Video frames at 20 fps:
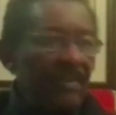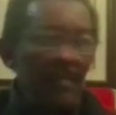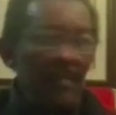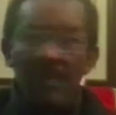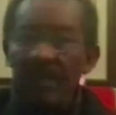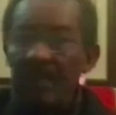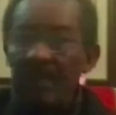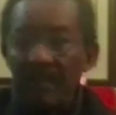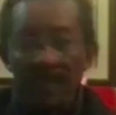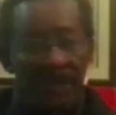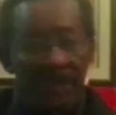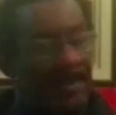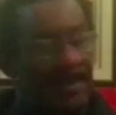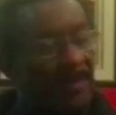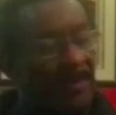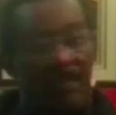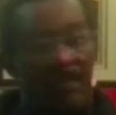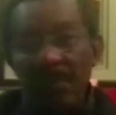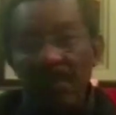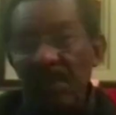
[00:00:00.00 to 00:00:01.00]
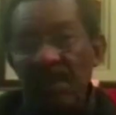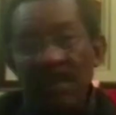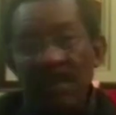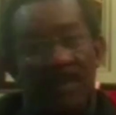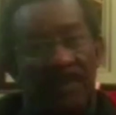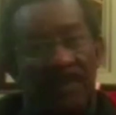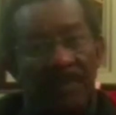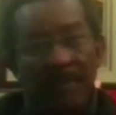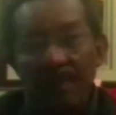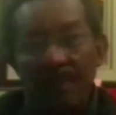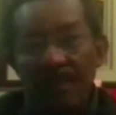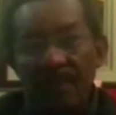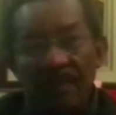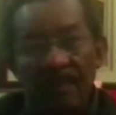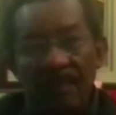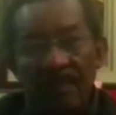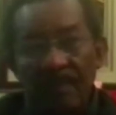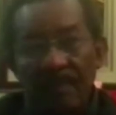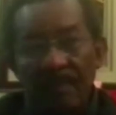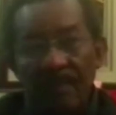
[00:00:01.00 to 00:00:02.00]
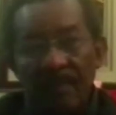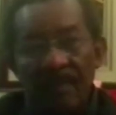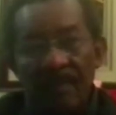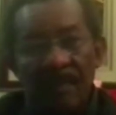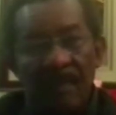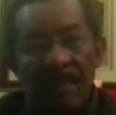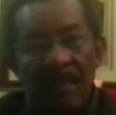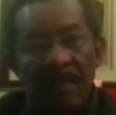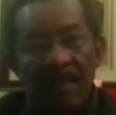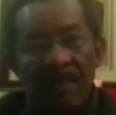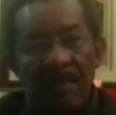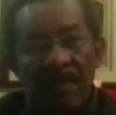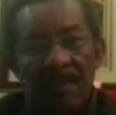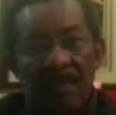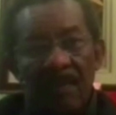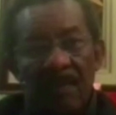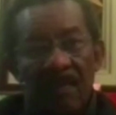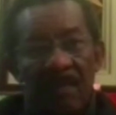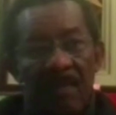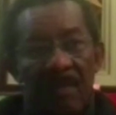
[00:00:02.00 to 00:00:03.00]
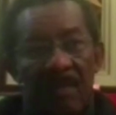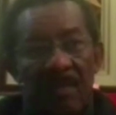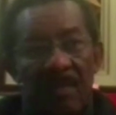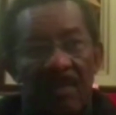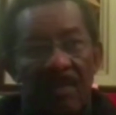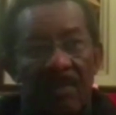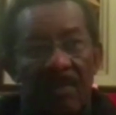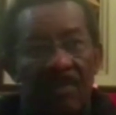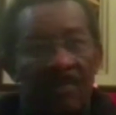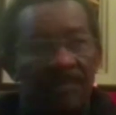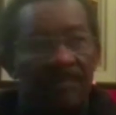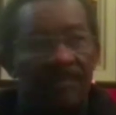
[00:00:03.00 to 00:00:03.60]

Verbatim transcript: you don't go no place. You know, it's not stuck.